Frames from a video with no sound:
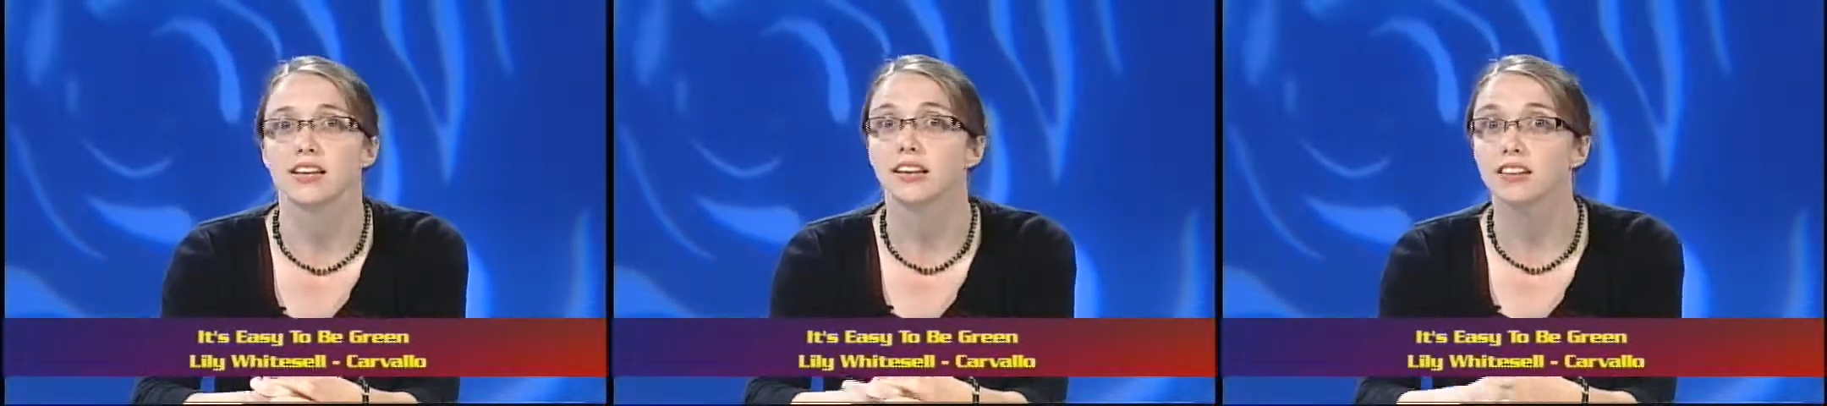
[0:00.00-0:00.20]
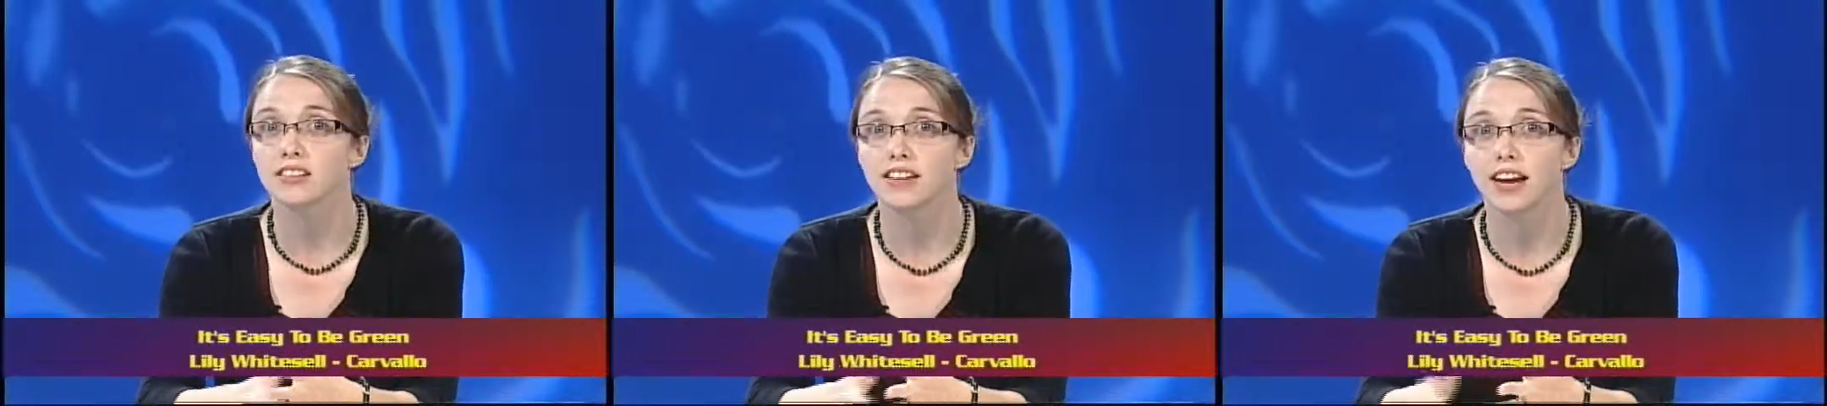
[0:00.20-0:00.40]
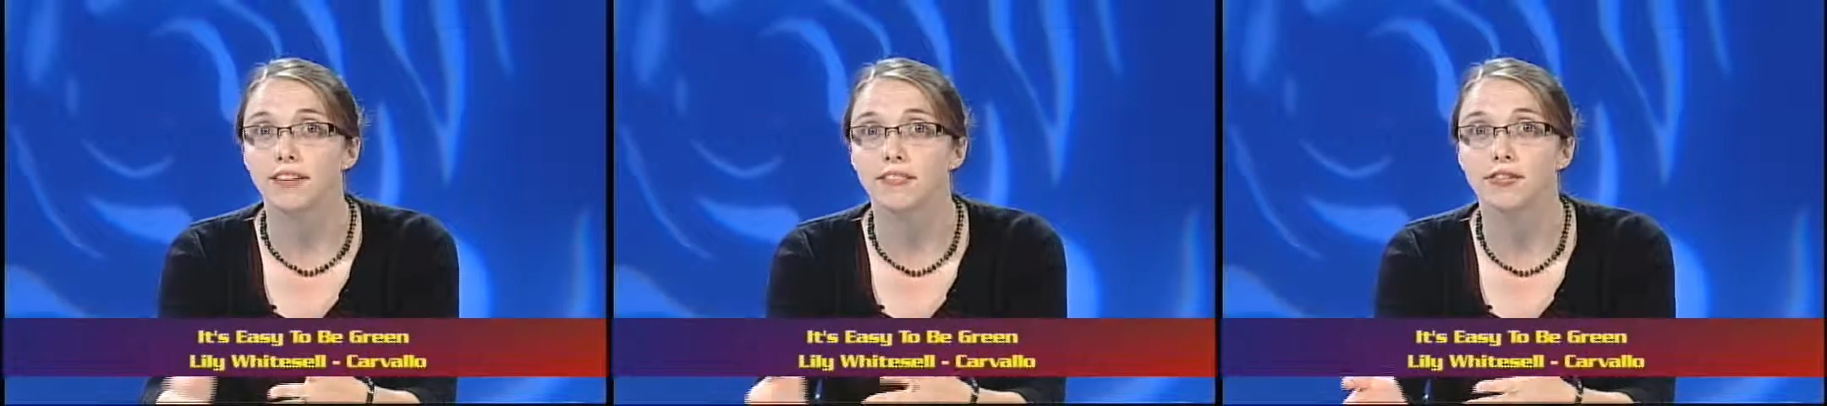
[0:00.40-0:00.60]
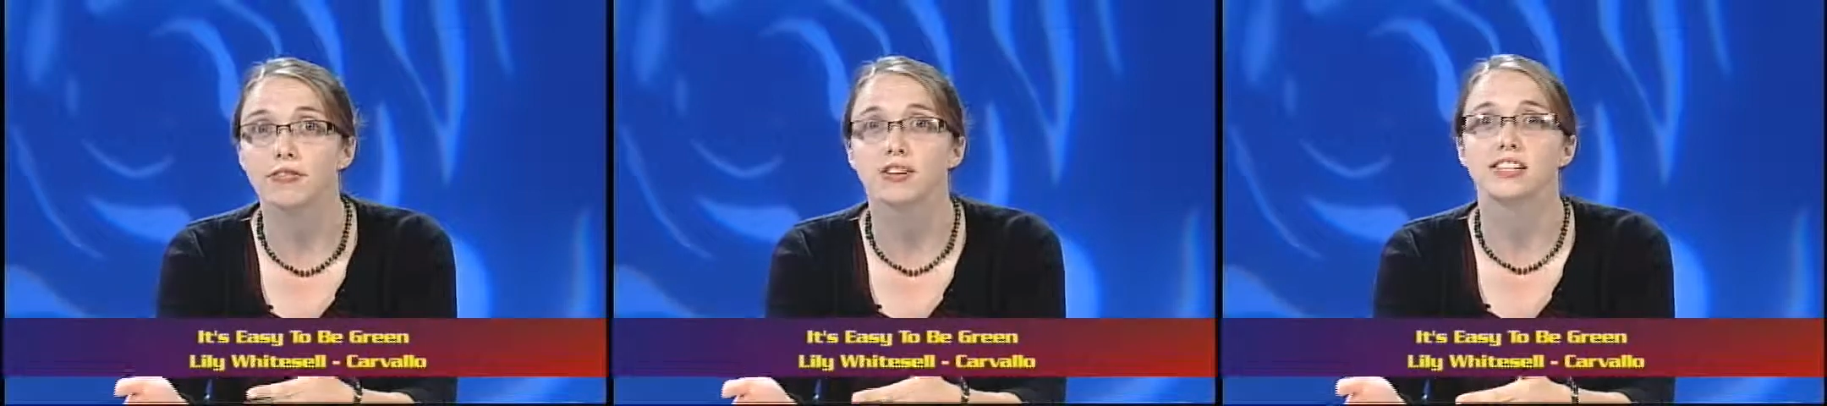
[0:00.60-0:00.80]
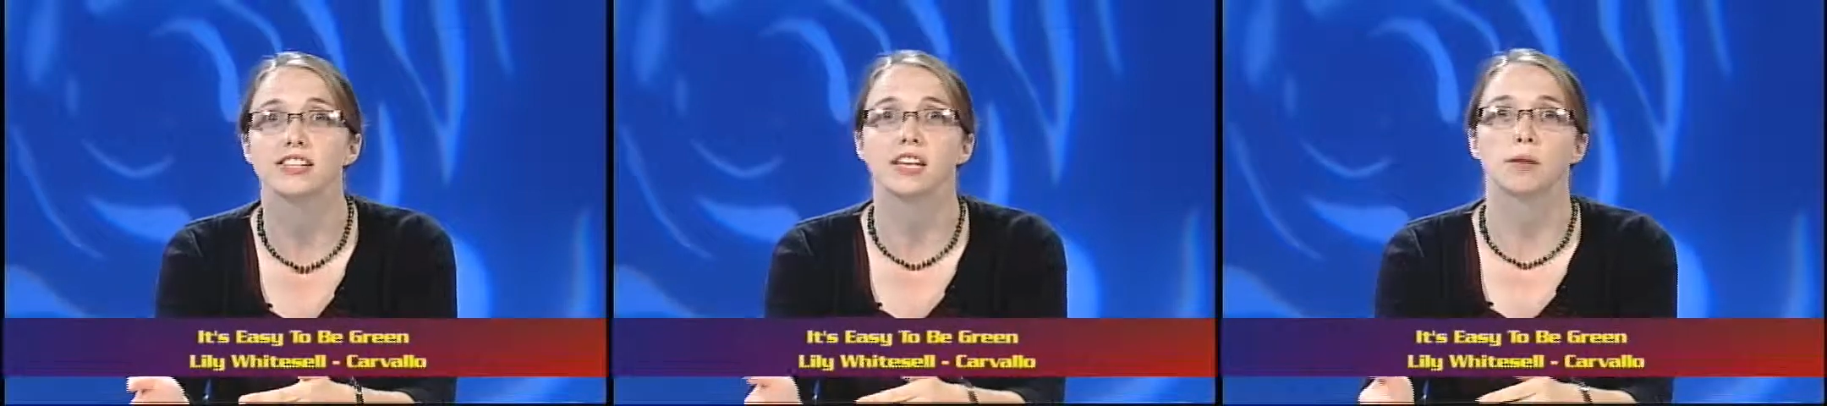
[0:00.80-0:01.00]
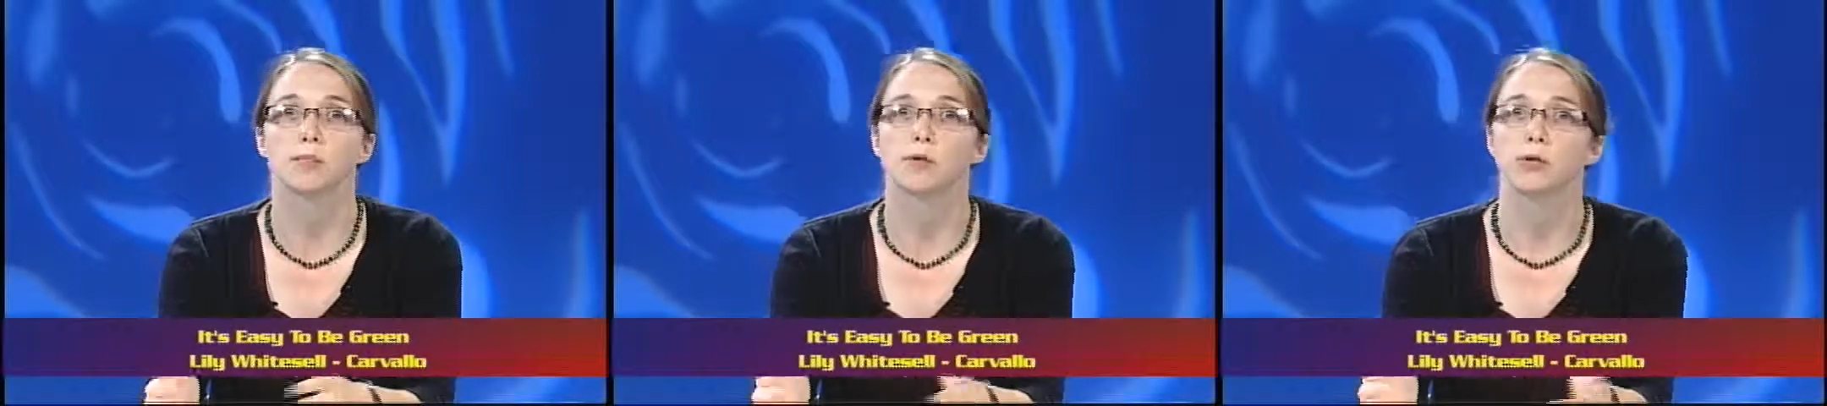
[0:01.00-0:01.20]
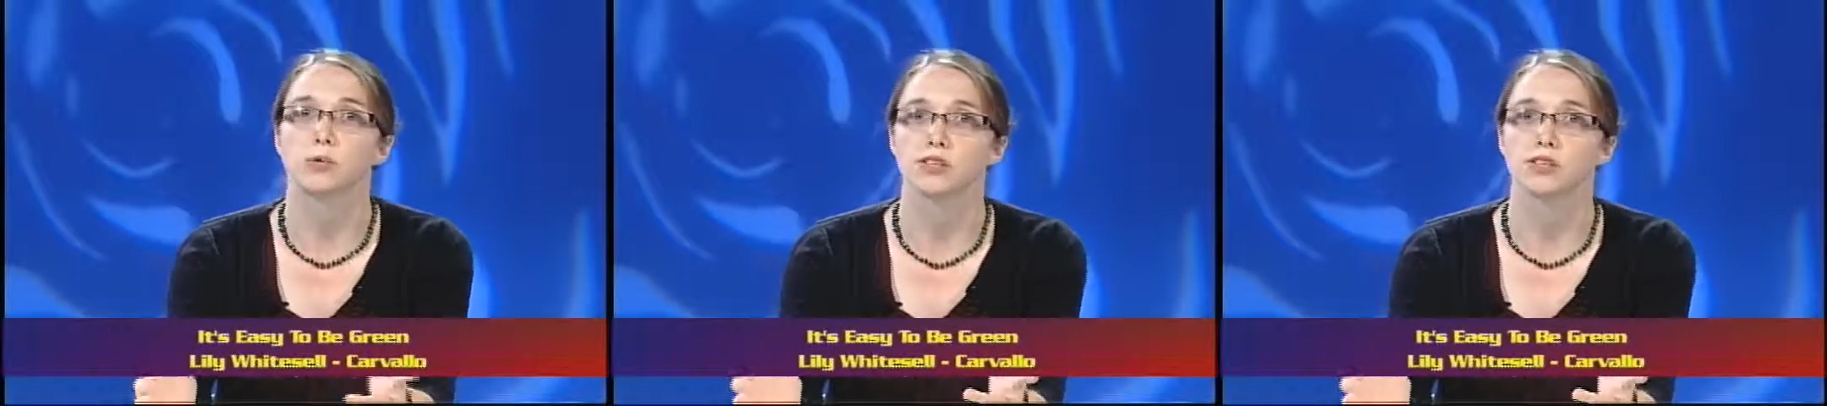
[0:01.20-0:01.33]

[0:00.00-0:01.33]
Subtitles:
English ivy, for example,